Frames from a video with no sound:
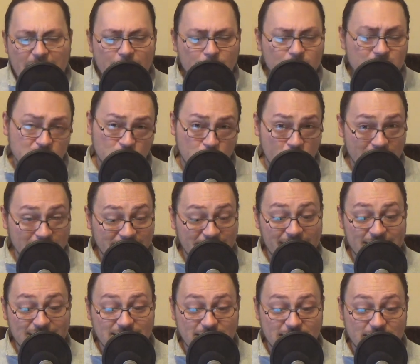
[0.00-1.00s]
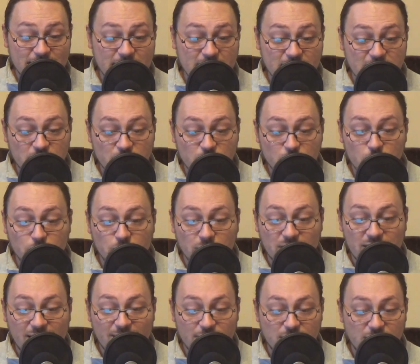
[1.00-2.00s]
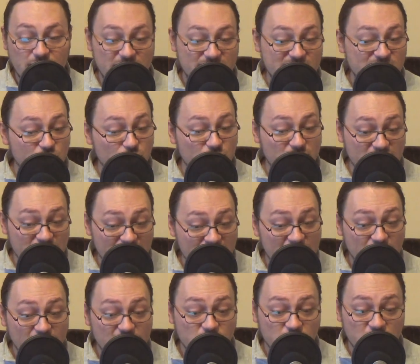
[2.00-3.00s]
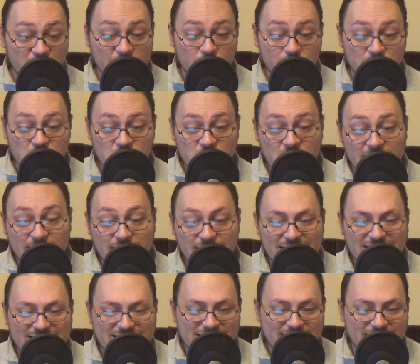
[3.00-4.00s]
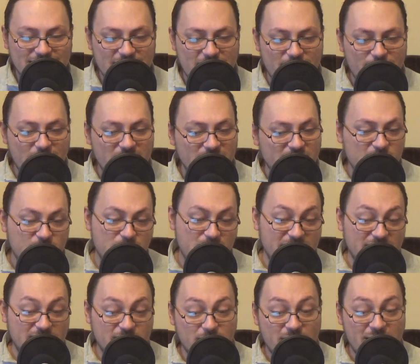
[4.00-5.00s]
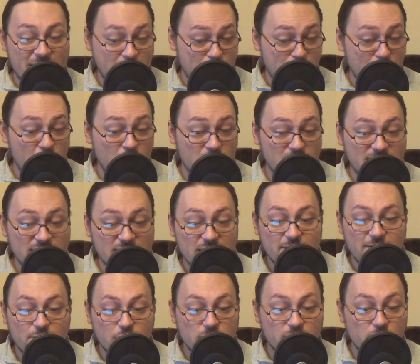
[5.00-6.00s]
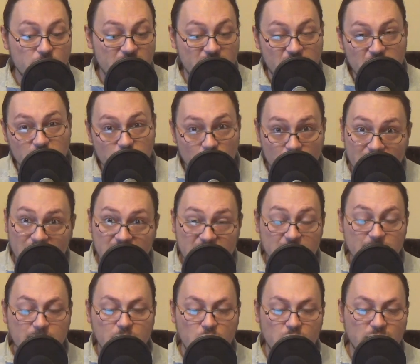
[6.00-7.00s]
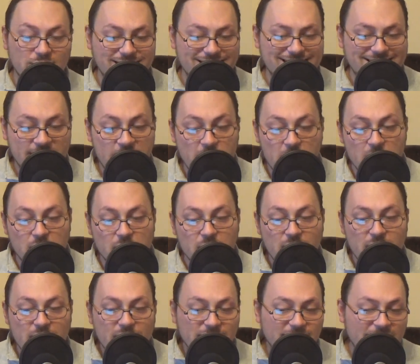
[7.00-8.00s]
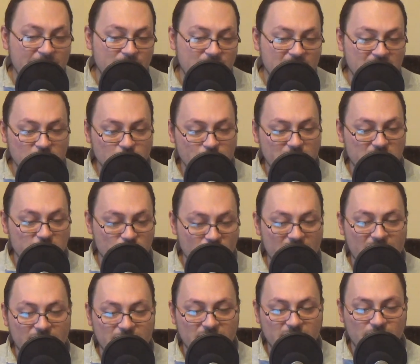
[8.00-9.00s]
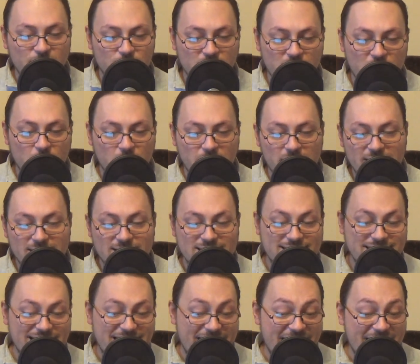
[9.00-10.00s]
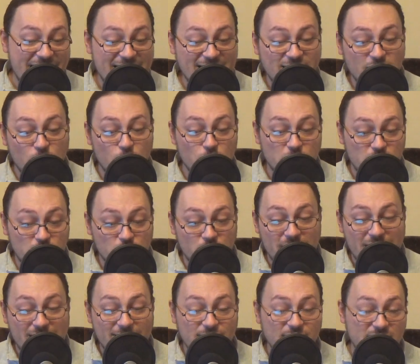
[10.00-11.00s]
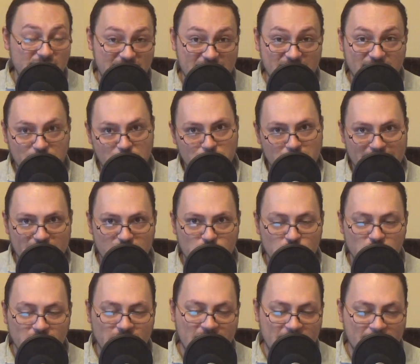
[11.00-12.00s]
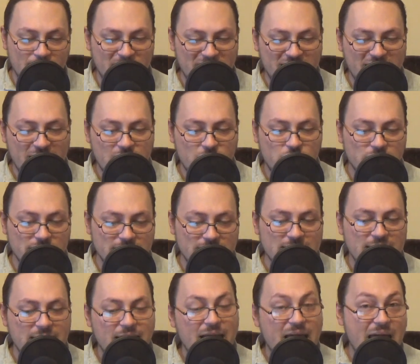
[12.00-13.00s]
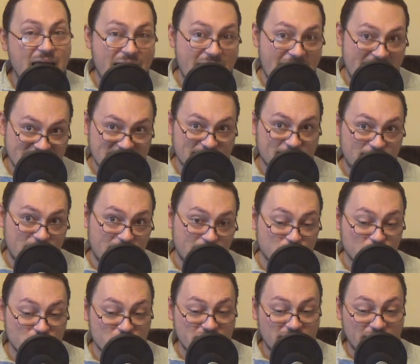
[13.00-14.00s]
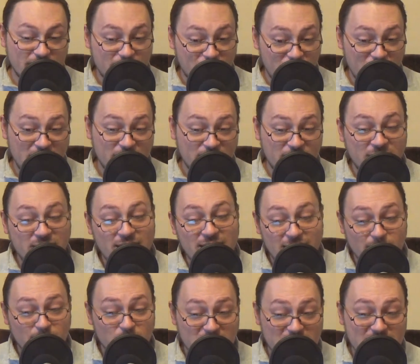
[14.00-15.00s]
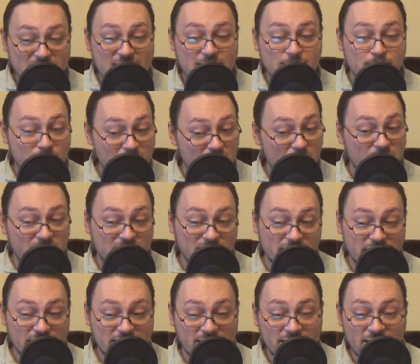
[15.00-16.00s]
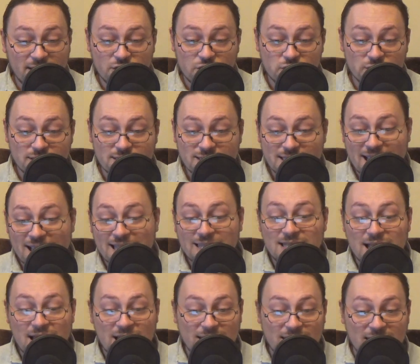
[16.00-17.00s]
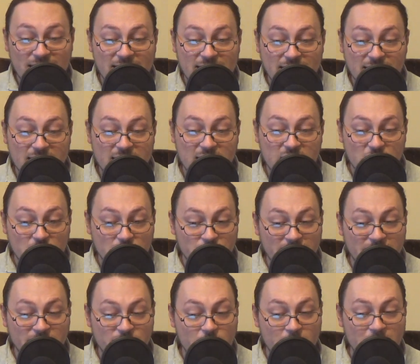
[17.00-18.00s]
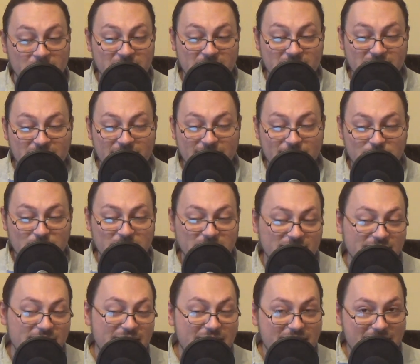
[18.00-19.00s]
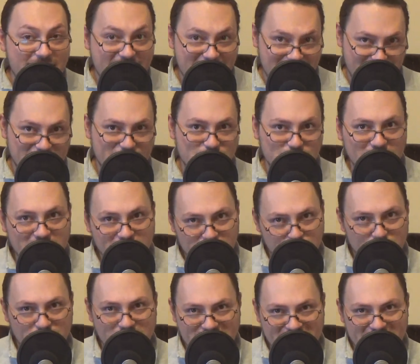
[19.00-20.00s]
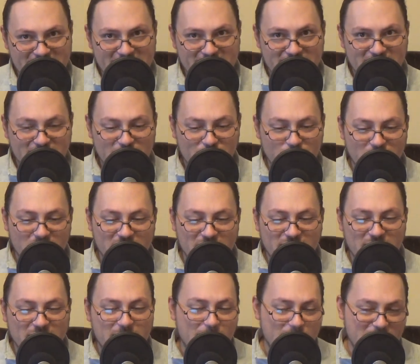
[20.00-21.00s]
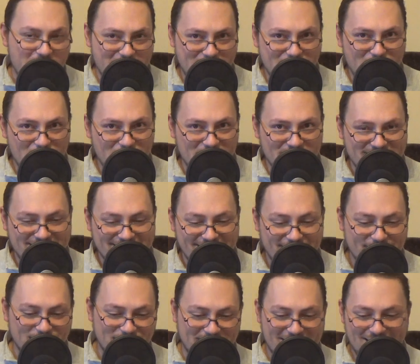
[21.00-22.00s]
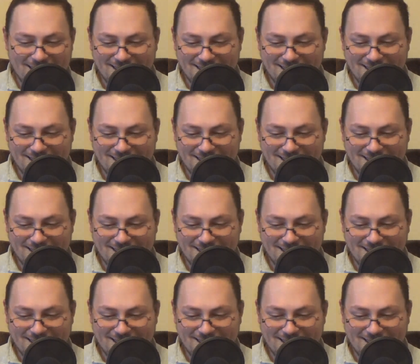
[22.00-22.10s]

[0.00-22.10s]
I was quite hesitant to cover this on the English language channel until the event met my policy for bringing Romanian politics here, namely to be relevant for the audience and or to have international implications. As of February the 5th, it meets both of the conditions and unlike the current Romanian government, I actually do stick with my policy.